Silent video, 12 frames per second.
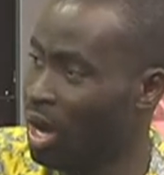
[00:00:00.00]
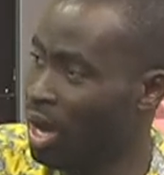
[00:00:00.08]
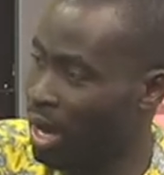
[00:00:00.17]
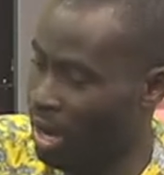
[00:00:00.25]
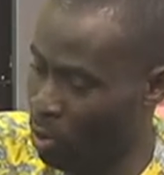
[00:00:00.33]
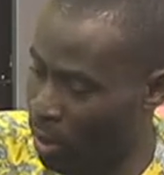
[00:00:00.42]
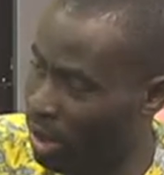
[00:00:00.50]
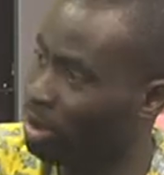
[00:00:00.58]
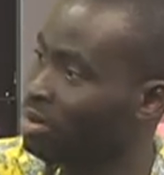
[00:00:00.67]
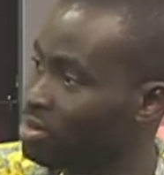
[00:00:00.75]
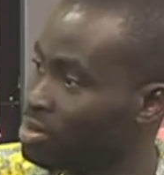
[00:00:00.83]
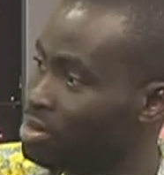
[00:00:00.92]
uh, work on
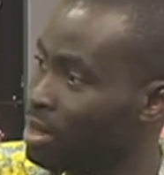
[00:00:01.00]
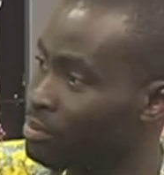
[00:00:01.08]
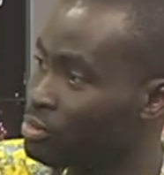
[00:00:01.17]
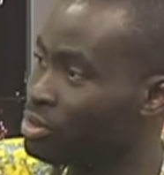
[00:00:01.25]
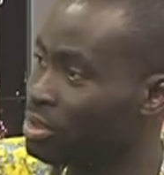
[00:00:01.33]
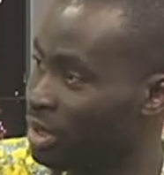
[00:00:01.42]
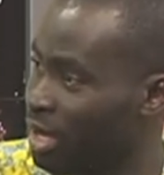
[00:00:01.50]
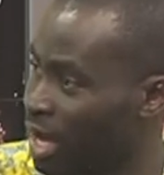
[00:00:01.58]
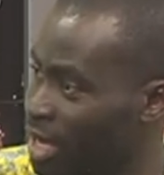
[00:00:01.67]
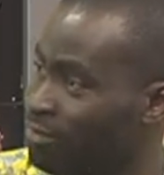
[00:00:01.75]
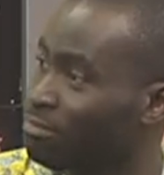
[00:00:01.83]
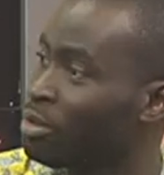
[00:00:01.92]
the systems to take
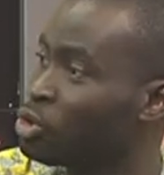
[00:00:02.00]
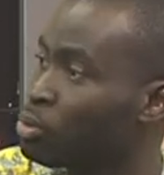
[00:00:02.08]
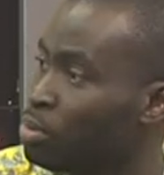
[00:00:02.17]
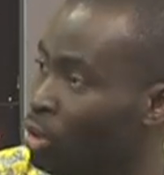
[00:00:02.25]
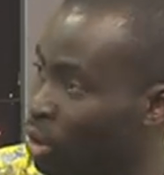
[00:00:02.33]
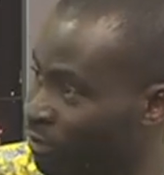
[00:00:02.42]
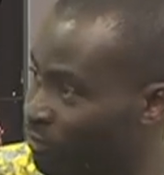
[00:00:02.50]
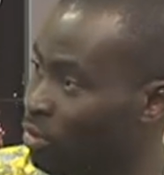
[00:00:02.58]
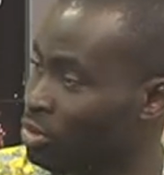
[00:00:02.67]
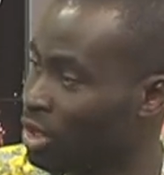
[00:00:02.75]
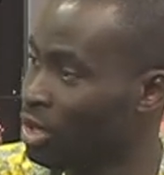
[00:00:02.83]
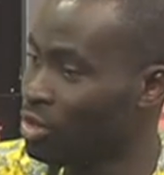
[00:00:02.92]
gas from the Jubilee oil field.